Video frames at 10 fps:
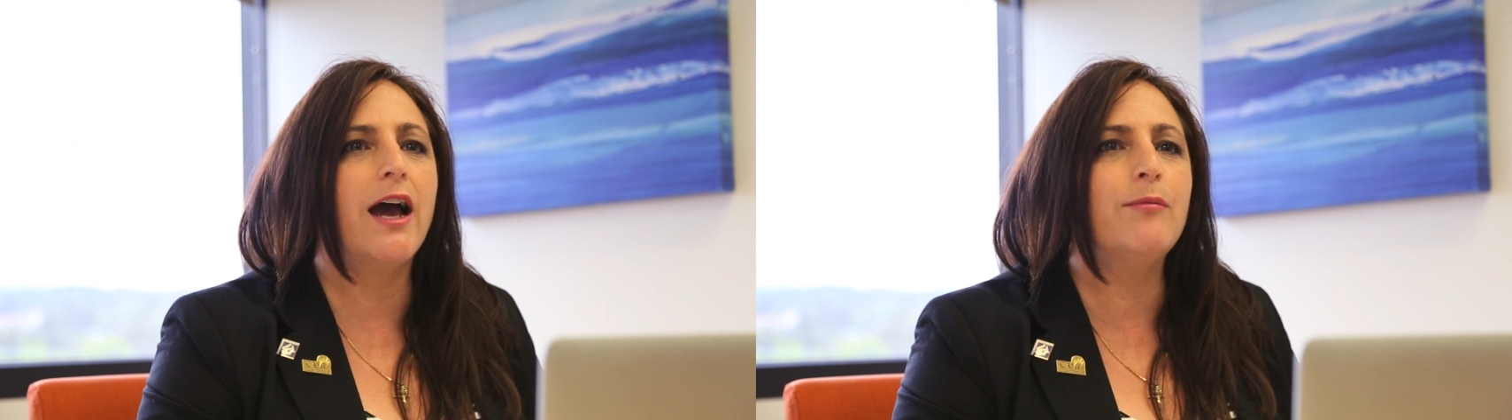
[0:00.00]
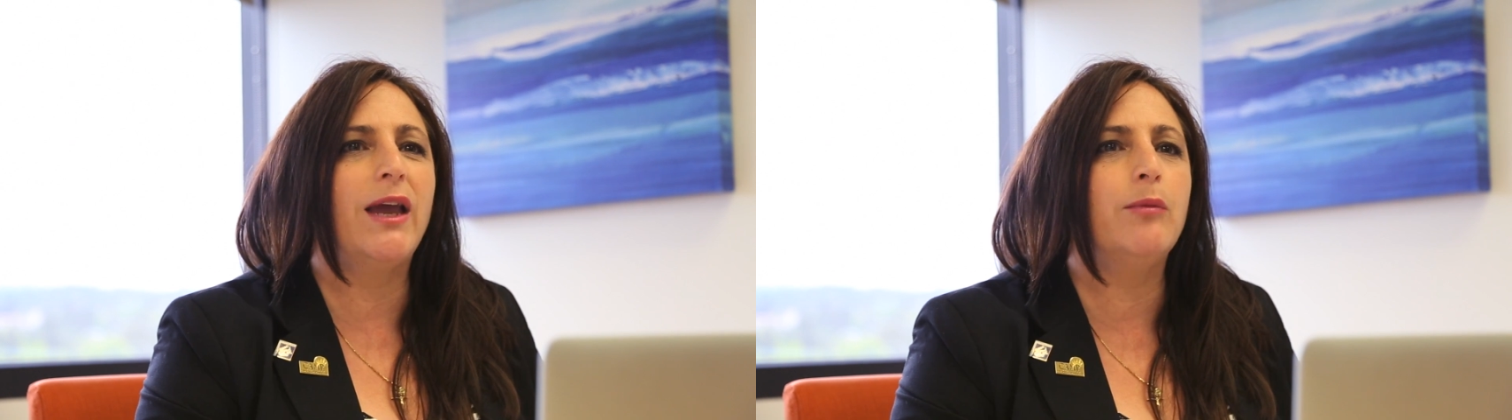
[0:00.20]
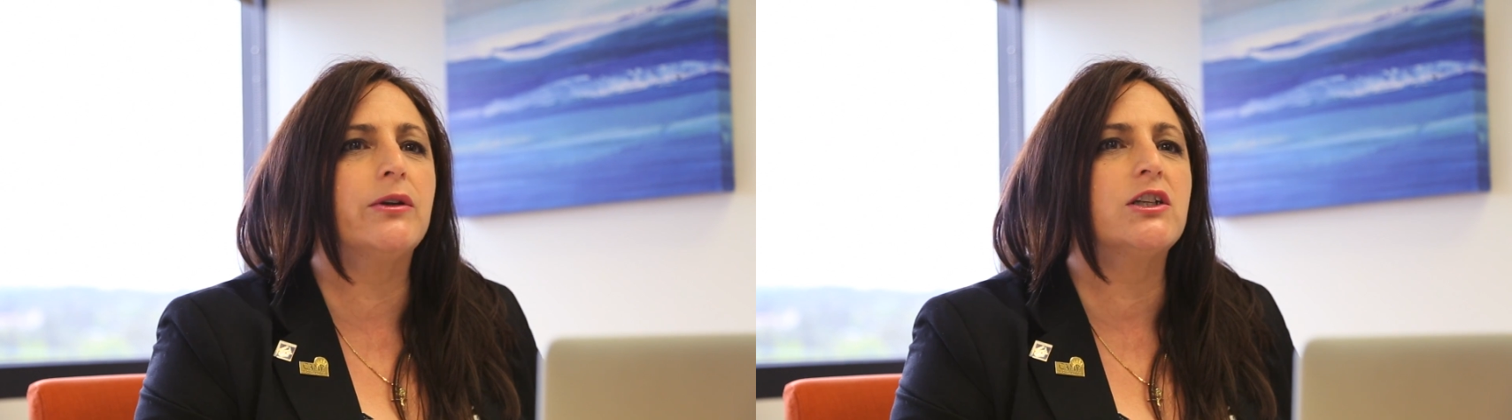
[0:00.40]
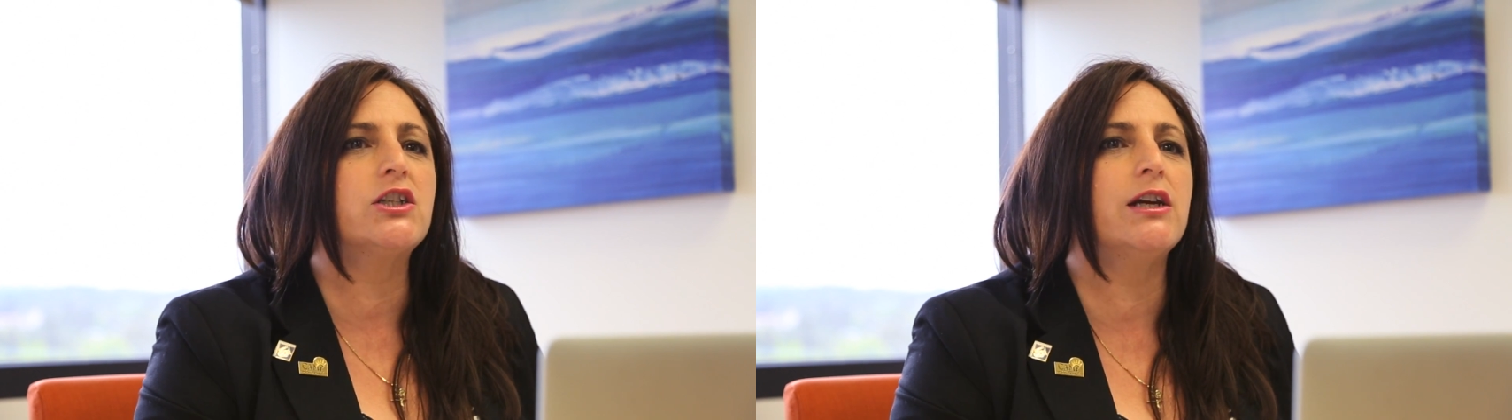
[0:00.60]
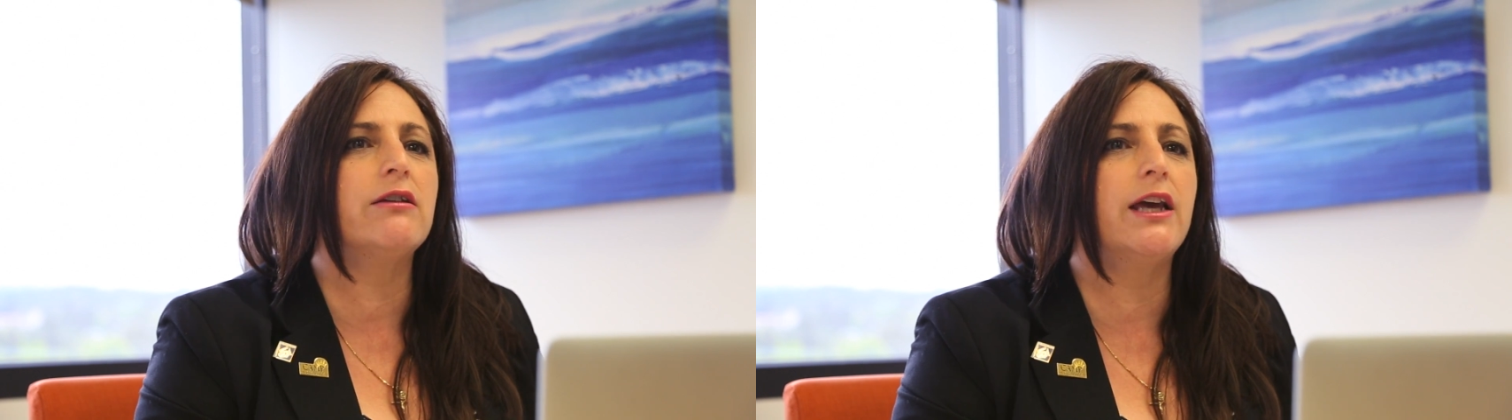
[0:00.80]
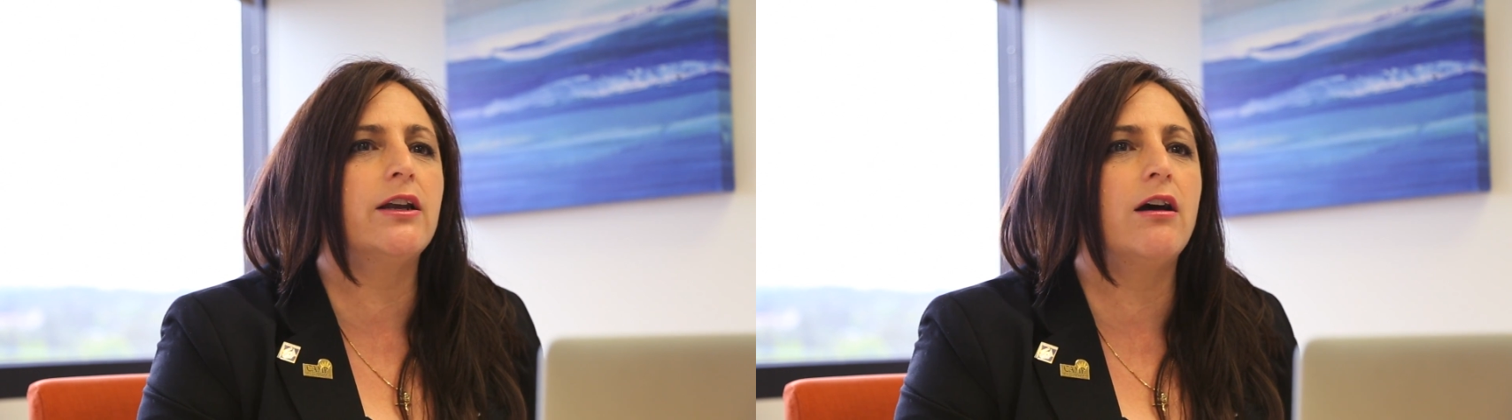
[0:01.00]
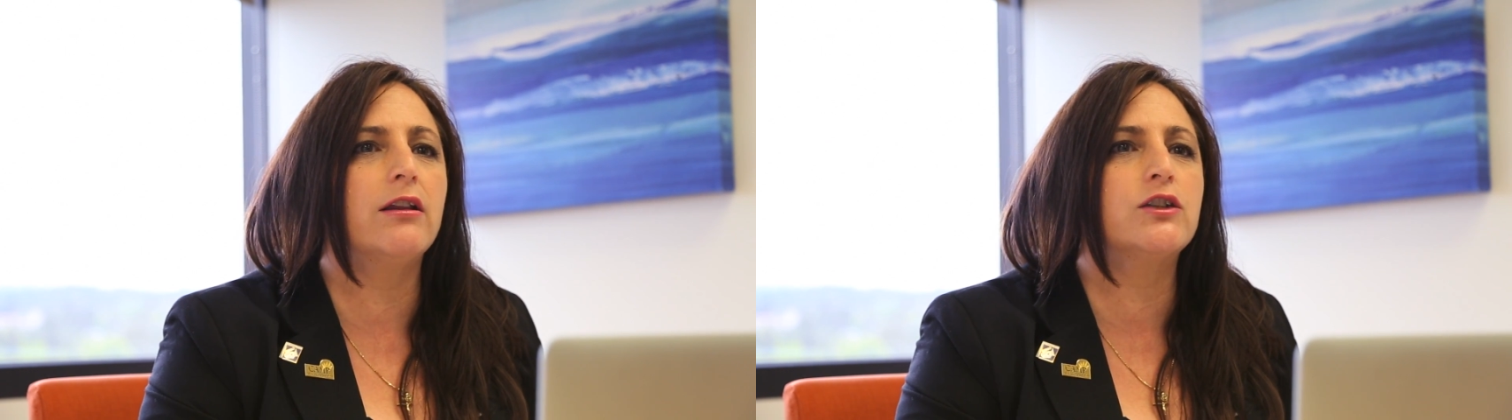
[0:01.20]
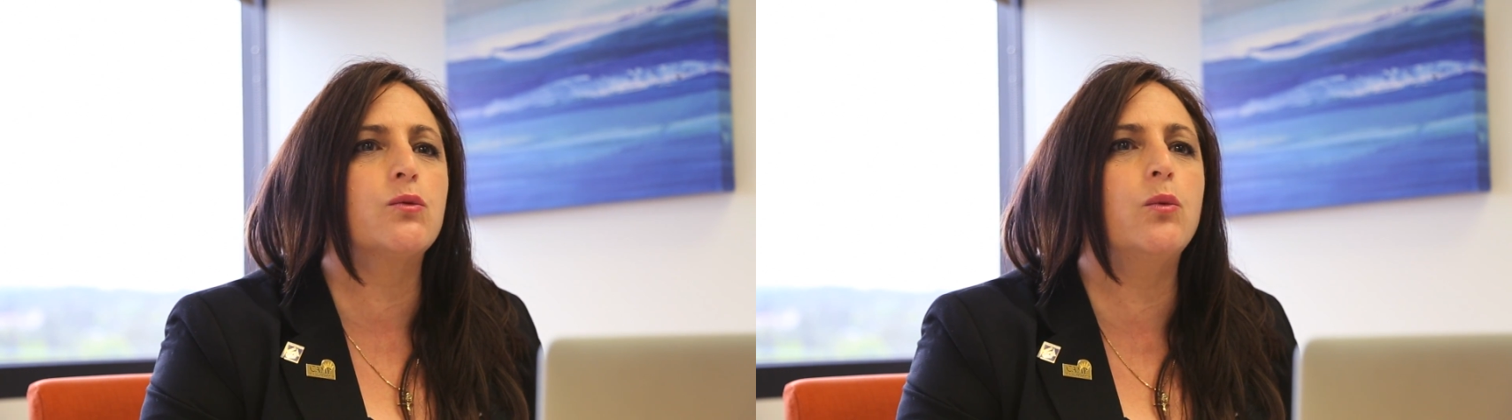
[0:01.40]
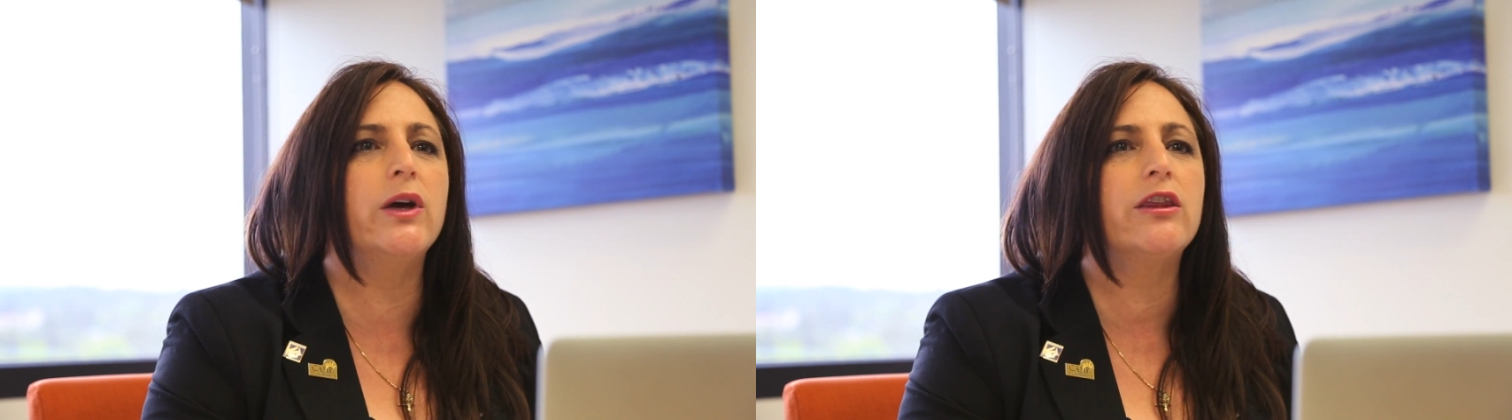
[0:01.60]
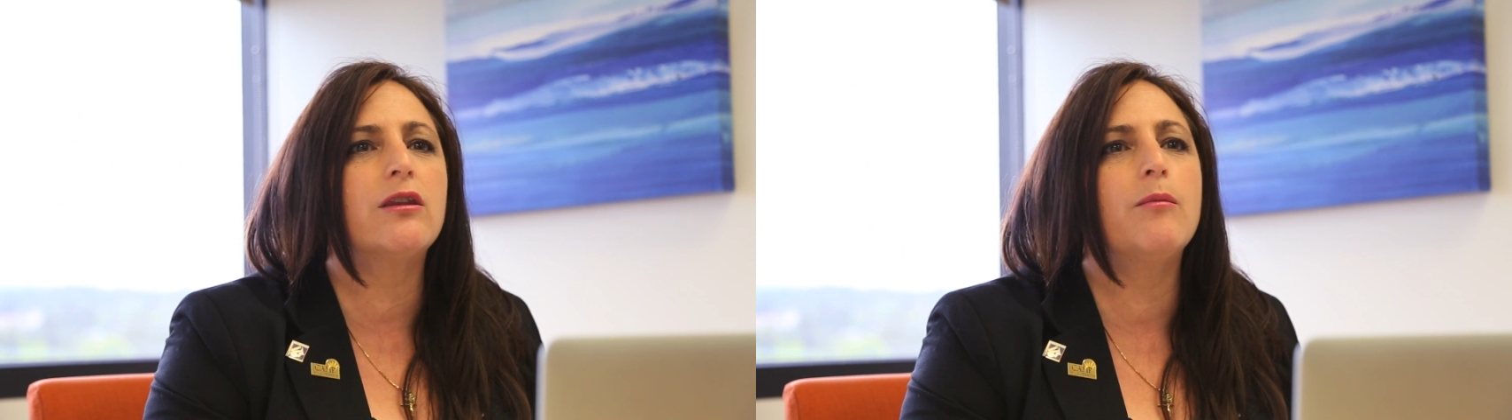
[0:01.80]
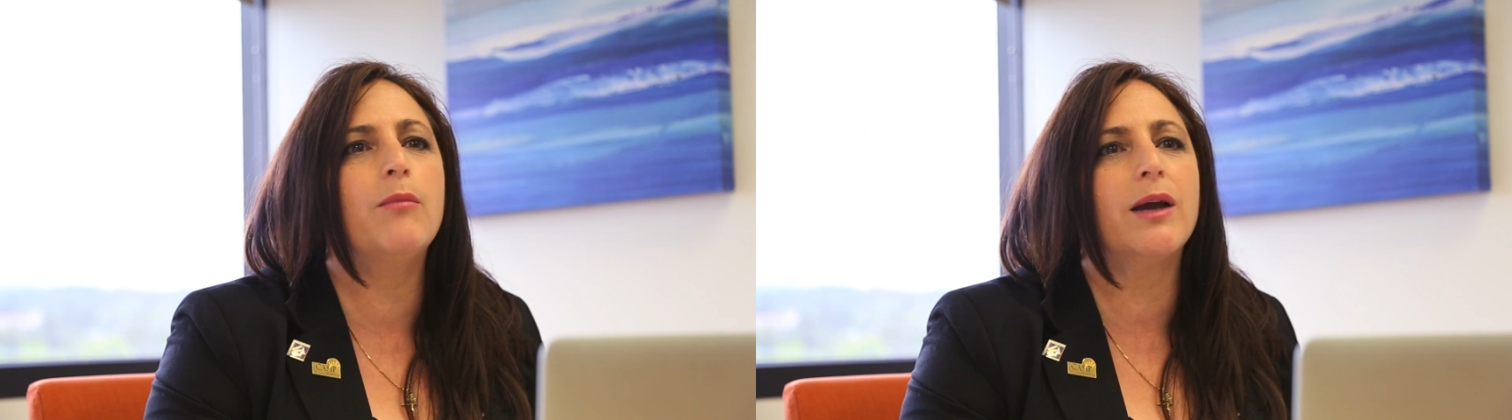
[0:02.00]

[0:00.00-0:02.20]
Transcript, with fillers: I'm able to share that knowledge with